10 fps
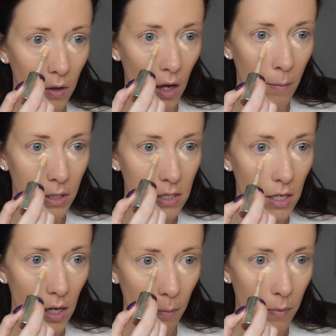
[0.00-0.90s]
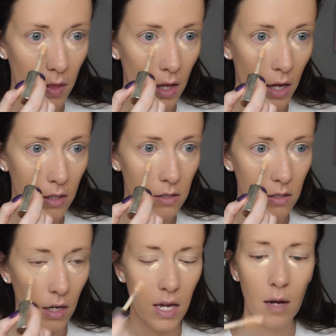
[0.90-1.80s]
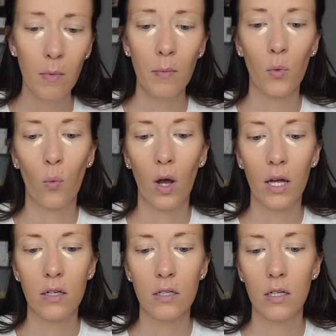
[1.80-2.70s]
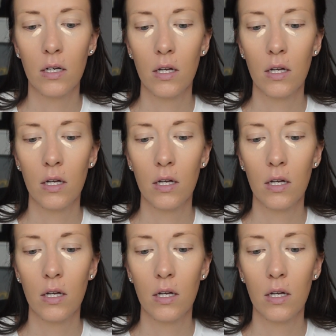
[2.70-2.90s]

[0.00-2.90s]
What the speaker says: A tip that, I can't remember what